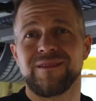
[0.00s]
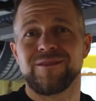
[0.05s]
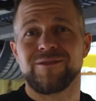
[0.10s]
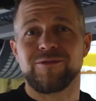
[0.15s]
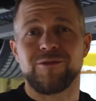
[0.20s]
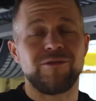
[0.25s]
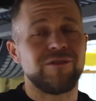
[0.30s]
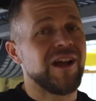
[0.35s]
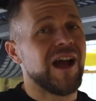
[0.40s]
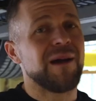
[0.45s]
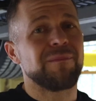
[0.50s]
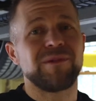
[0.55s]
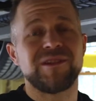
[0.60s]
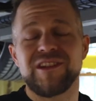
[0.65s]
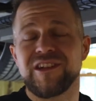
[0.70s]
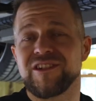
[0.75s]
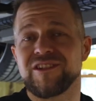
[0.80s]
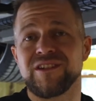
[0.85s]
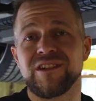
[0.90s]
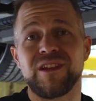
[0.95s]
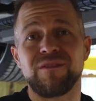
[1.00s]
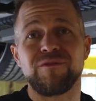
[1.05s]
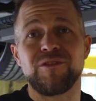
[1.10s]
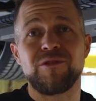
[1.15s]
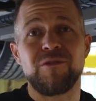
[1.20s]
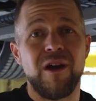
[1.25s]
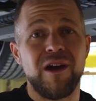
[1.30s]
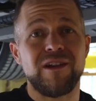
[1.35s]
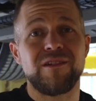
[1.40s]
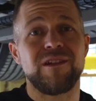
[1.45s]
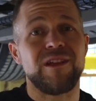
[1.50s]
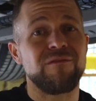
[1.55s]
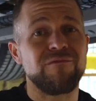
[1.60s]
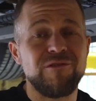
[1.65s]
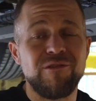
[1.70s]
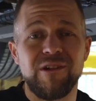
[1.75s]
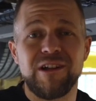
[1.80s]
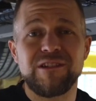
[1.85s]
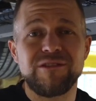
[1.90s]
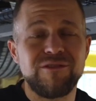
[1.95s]
There's no competition. If you
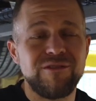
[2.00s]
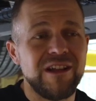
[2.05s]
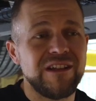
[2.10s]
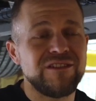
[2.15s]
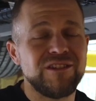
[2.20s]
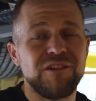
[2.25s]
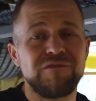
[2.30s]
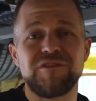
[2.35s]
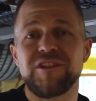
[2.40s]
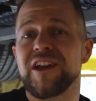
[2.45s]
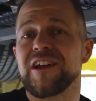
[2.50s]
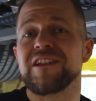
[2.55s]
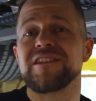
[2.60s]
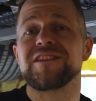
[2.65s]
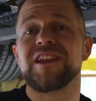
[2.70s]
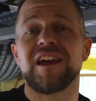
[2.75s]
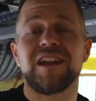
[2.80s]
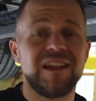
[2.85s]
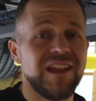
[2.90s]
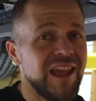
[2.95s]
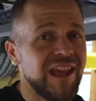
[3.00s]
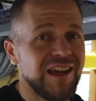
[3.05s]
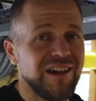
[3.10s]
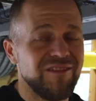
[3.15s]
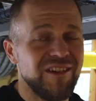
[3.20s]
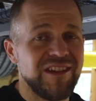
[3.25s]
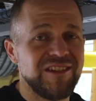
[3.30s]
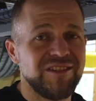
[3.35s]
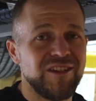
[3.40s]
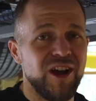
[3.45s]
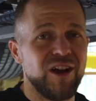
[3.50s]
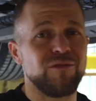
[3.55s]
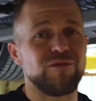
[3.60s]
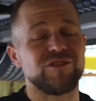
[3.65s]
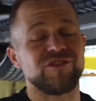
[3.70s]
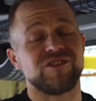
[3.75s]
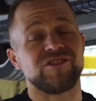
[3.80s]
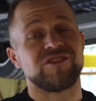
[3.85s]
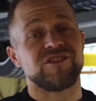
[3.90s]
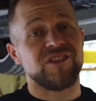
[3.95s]
wanna do that stuff, you get a dedicated race car,
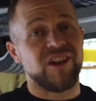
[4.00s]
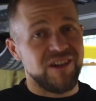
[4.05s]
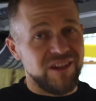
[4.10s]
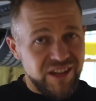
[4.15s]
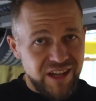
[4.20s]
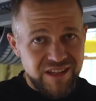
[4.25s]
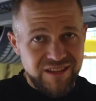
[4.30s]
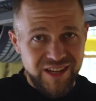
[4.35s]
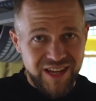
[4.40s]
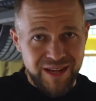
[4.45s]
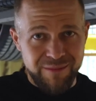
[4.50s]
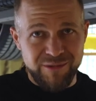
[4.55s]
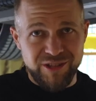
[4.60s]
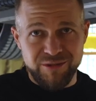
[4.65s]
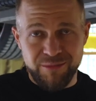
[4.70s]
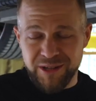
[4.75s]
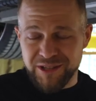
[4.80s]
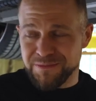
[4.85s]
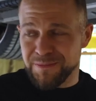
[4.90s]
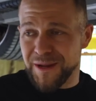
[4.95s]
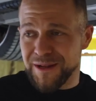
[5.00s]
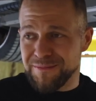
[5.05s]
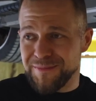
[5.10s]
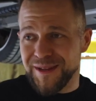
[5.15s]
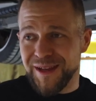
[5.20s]
which is gonna get damaged. My Spec